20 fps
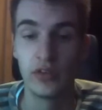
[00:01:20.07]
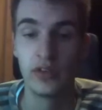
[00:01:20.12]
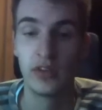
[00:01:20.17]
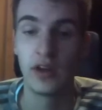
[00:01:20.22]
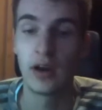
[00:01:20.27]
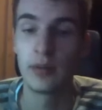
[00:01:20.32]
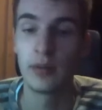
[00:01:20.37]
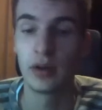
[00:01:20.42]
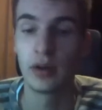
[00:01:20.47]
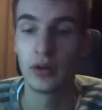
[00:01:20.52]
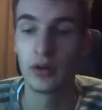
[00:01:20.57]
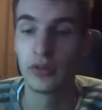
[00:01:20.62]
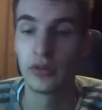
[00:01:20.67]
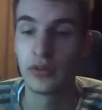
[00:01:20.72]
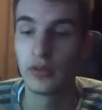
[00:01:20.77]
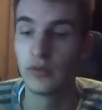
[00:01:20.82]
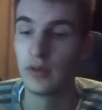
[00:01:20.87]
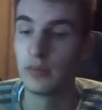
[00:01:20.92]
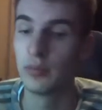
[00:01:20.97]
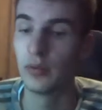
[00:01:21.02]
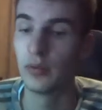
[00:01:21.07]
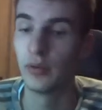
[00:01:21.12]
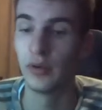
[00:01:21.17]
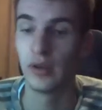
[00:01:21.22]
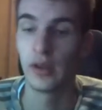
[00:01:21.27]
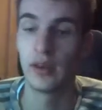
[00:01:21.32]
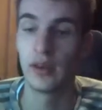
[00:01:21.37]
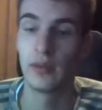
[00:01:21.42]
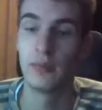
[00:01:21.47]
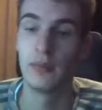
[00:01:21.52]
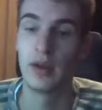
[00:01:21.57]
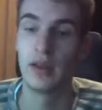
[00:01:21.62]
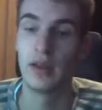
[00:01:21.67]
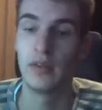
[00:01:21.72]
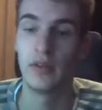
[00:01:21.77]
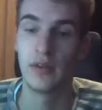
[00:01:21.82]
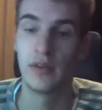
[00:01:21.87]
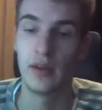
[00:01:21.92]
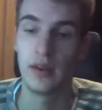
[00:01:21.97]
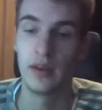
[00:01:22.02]
time and cost of deploying and
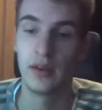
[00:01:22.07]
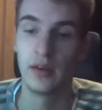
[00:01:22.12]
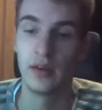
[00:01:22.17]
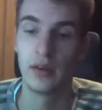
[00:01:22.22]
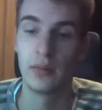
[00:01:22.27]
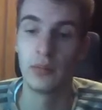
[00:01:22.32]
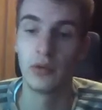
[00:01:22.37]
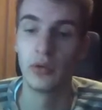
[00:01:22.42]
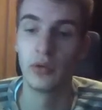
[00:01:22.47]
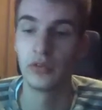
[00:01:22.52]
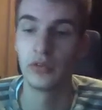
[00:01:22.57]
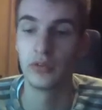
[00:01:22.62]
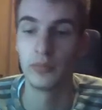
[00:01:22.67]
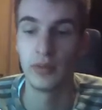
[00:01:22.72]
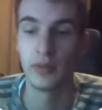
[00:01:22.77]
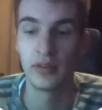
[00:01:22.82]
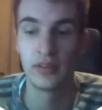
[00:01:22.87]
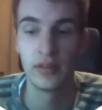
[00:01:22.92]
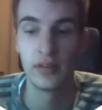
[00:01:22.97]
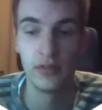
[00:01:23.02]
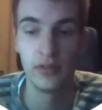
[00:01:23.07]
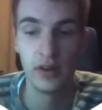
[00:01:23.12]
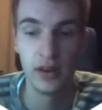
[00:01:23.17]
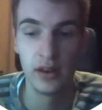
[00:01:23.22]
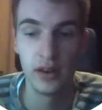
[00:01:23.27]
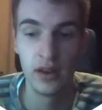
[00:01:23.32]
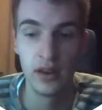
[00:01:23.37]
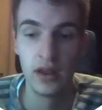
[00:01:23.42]
maintaining the models massively,